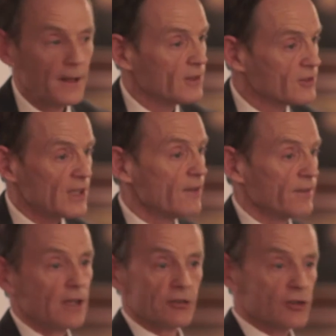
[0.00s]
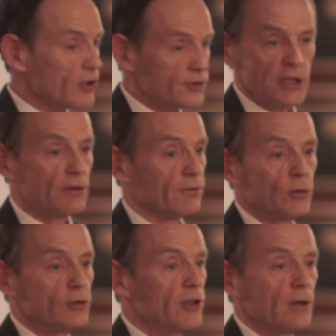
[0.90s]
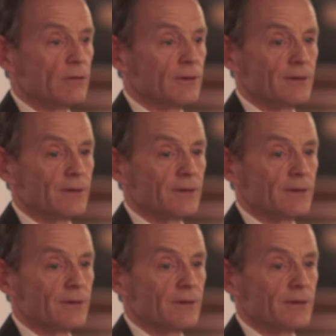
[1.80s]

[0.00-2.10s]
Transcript: silly things costing you a fortune.